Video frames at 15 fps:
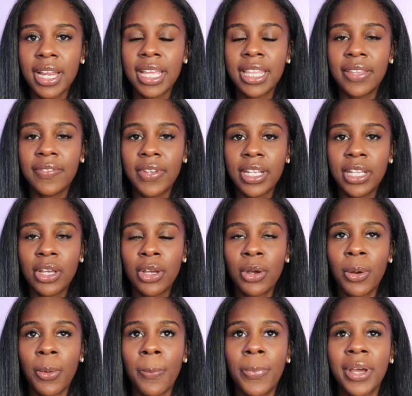in the
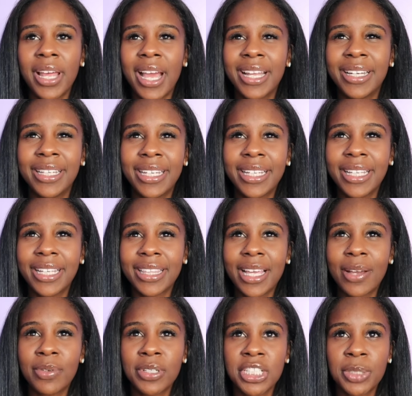video but i didn't get
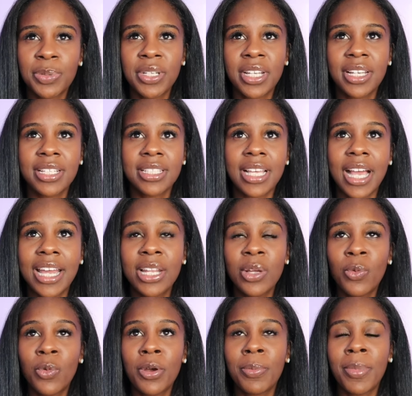that one just because i
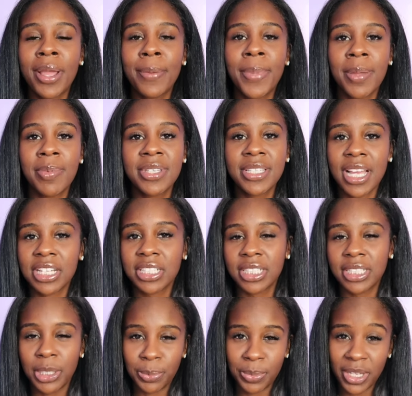didn't want my baby to
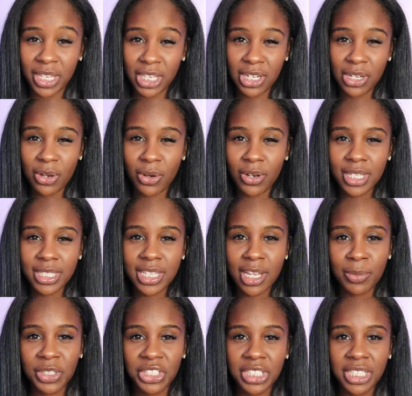actually depend on a
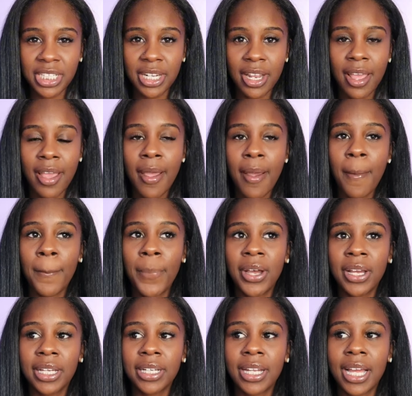sound machine
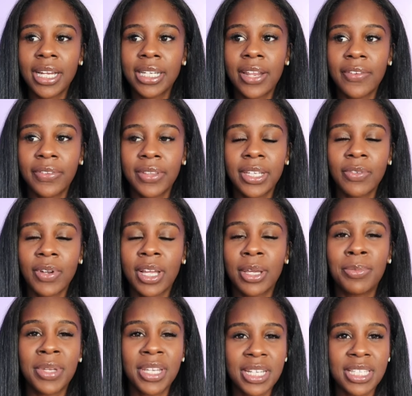but i definitely
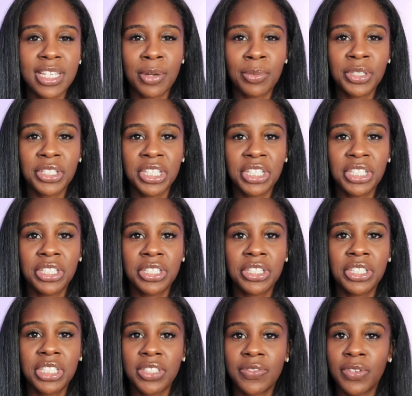recommend the sound machine
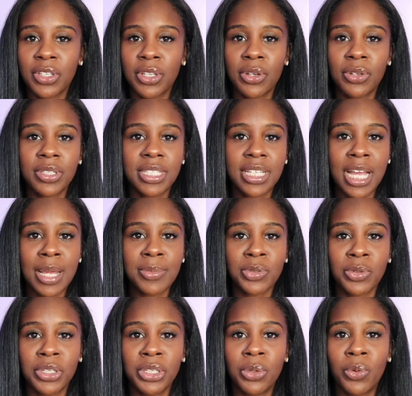just for those
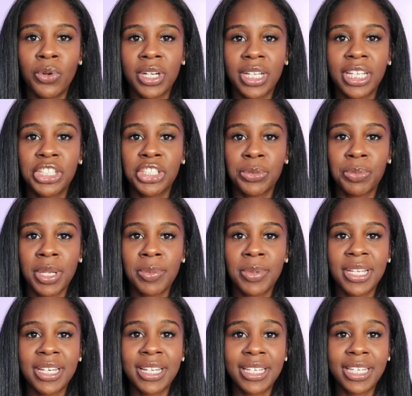times where you want to get your
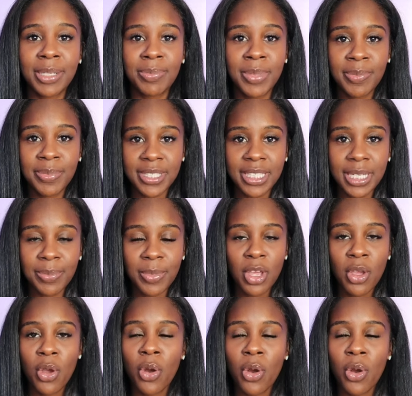baby in a deep deep sleep